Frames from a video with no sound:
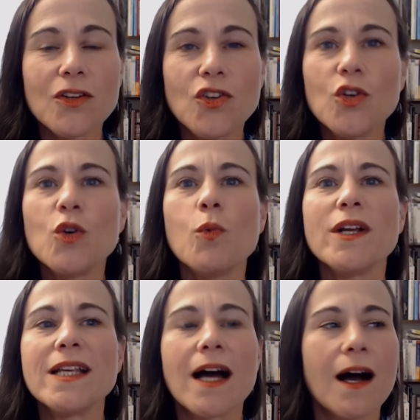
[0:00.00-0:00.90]
you
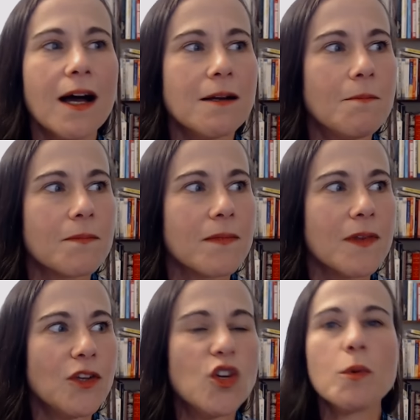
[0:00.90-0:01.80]
would not,
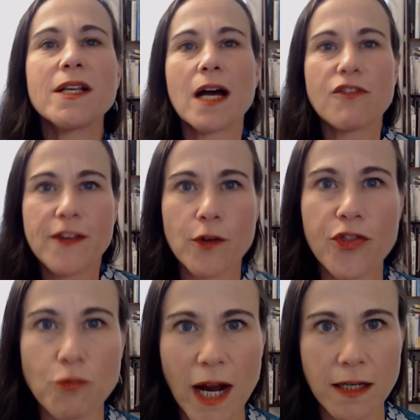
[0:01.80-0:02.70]
you would not feel
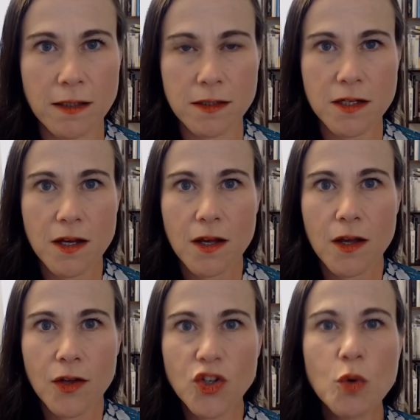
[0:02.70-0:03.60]
threatened.
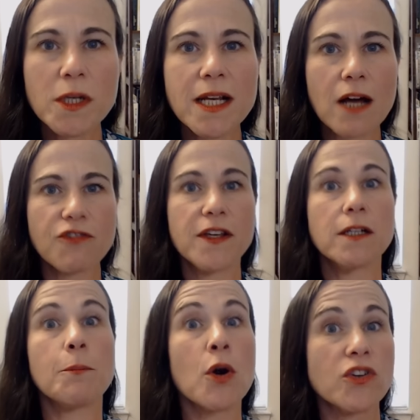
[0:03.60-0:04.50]
You would not
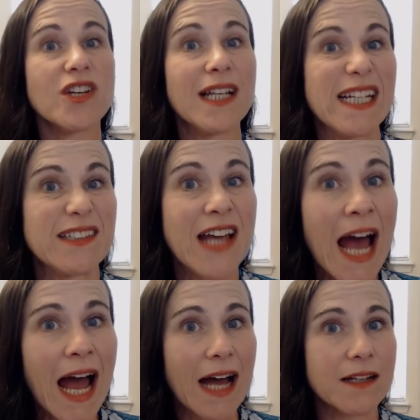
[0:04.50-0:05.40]
feel personally
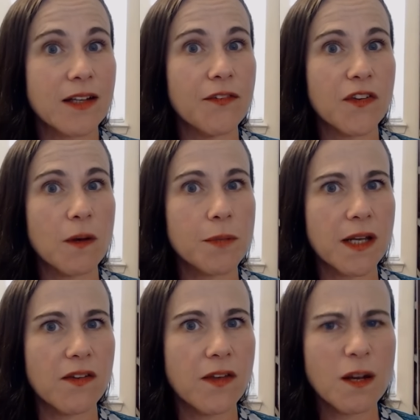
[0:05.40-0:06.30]
attacked if
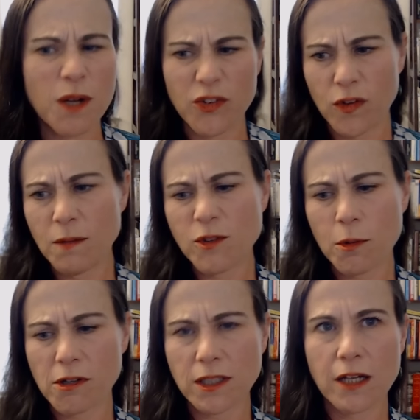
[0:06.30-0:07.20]
somebody said, well, you seem to
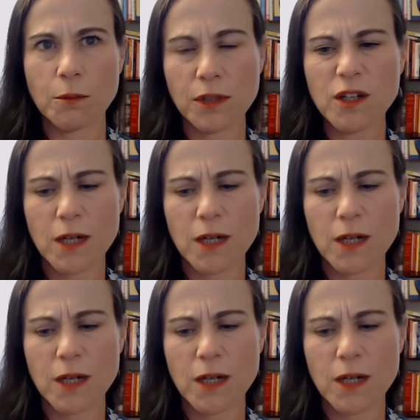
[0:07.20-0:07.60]
wear a lot of blue.